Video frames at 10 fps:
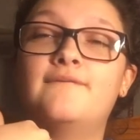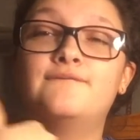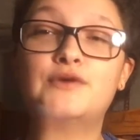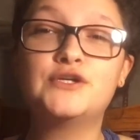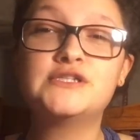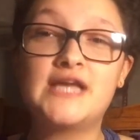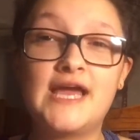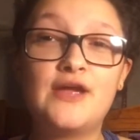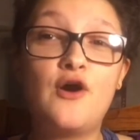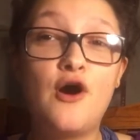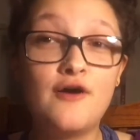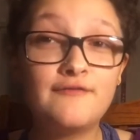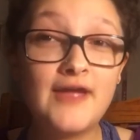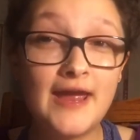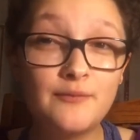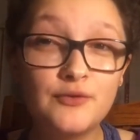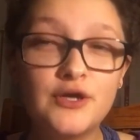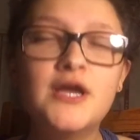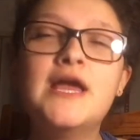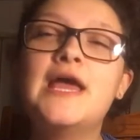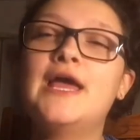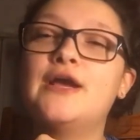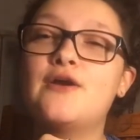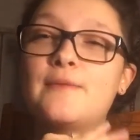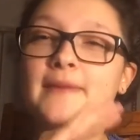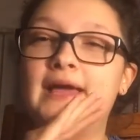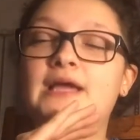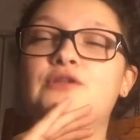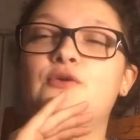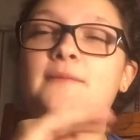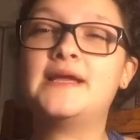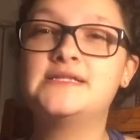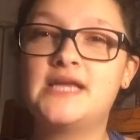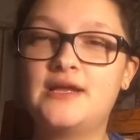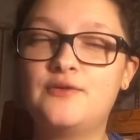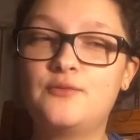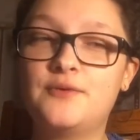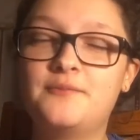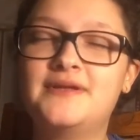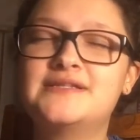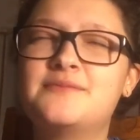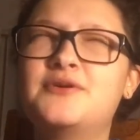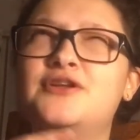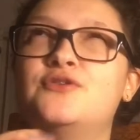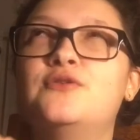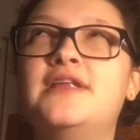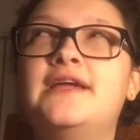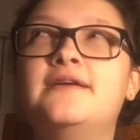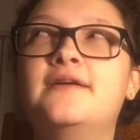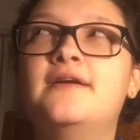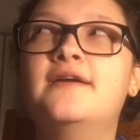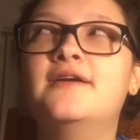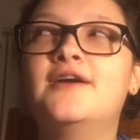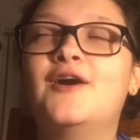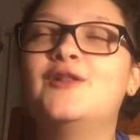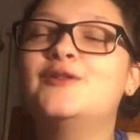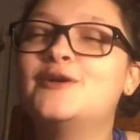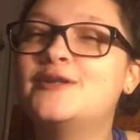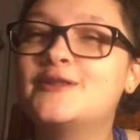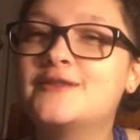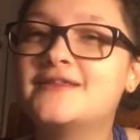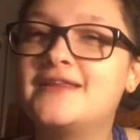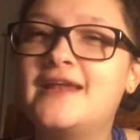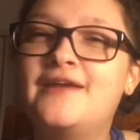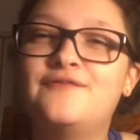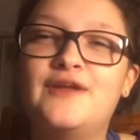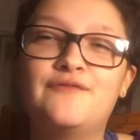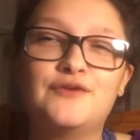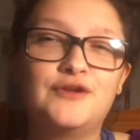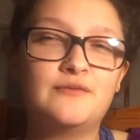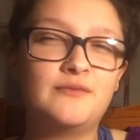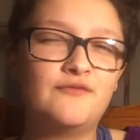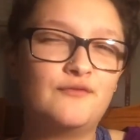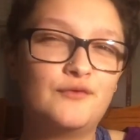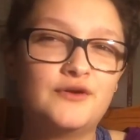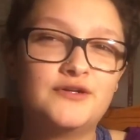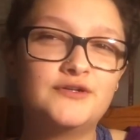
first eye off camera and come back and do my second one, because I'm gonna do like a look that I've never done before.